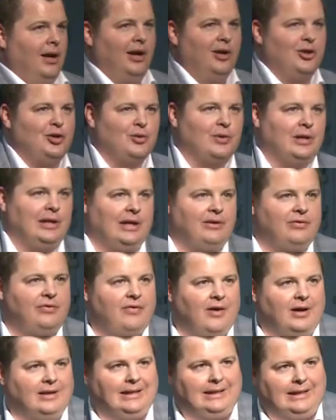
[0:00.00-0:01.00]
You can get
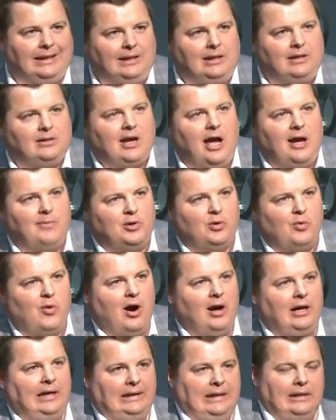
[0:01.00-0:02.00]
funded anytime you
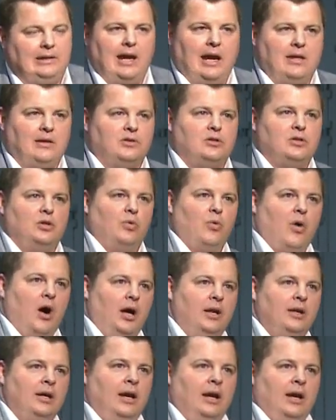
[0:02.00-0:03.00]
want, any day that you
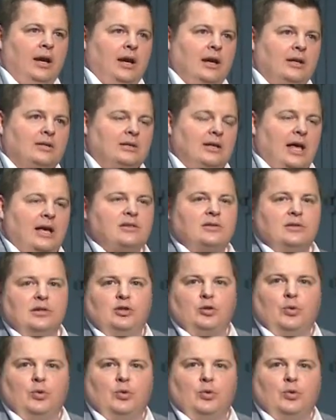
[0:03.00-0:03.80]
want. It's less than a